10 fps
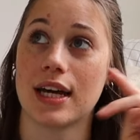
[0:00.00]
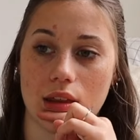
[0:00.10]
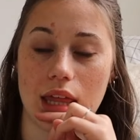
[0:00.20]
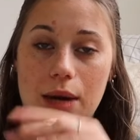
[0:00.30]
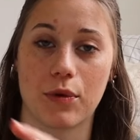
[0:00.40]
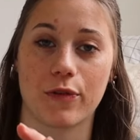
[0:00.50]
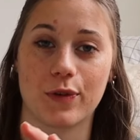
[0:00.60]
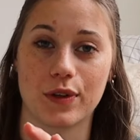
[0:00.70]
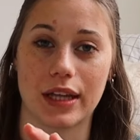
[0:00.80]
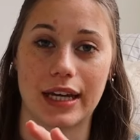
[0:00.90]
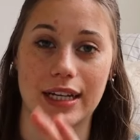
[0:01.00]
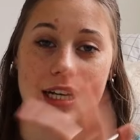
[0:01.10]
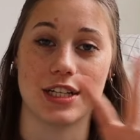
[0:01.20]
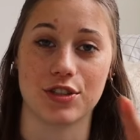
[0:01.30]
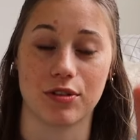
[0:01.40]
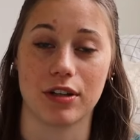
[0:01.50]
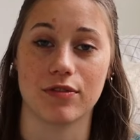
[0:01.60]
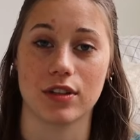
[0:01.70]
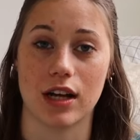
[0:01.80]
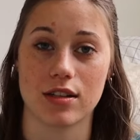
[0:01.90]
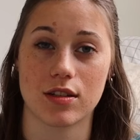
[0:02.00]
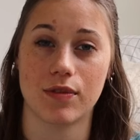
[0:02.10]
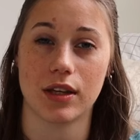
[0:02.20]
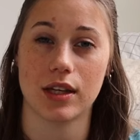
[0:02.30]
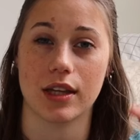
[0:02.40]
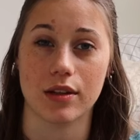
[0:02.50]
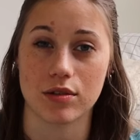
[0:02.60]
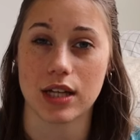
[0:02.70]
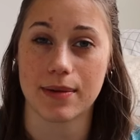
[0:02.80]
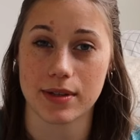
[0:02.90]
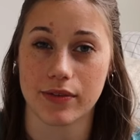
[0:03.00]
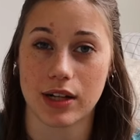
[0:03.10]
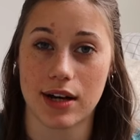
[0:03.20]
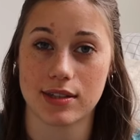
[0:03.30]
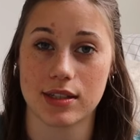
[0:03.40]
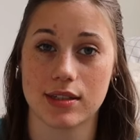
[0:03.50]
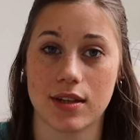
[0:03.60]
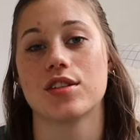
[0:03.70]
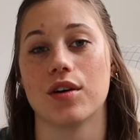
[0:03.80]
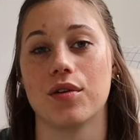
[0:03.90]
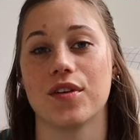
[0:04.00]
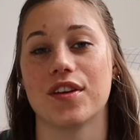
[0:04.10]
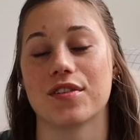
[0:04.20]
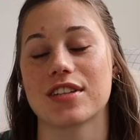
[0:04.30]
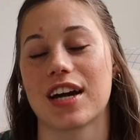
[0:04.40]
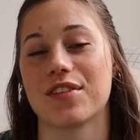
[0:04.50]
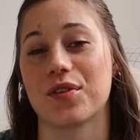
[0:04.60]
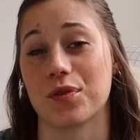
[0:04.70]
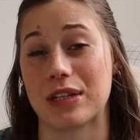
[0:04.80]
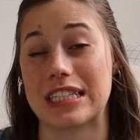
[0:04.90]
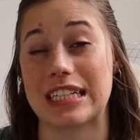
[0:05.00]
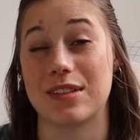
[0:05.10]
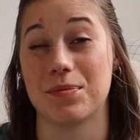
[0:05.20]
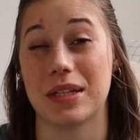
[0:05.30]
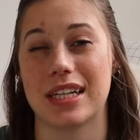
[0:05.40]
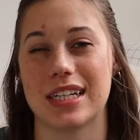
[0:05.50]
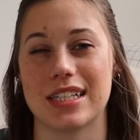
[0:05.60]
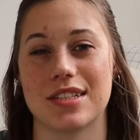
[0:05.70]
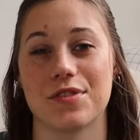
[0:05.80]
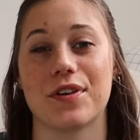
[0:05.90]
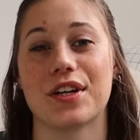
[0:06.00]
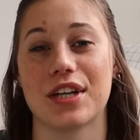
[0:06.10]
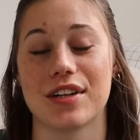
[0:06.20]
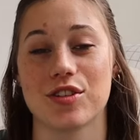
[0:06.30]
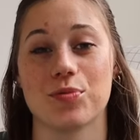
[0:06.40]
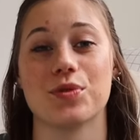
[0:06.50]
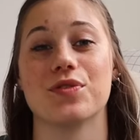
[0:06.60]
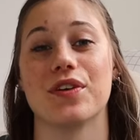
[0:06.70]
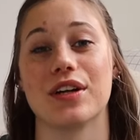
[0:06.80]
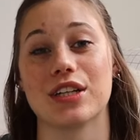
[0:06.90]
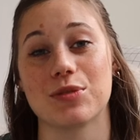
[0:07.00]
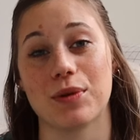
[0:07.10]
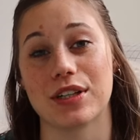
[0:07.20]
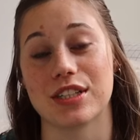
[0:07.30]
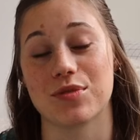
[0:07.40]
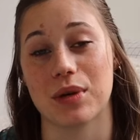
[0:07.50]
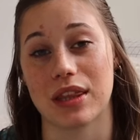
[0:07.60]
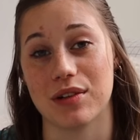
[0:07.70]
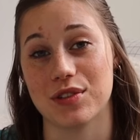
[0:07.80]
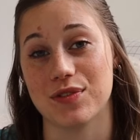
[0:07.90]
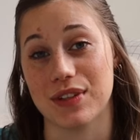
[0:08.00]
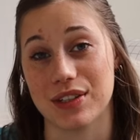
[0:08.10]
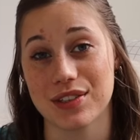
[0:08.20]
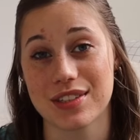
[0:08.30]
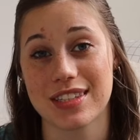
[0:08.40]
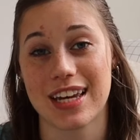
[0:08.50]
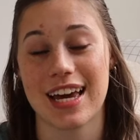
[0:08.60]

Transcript: They were for like history and philosophy and those types of classes. So there's kind of a reason because they're very knowledgeable, very experienced with those fields.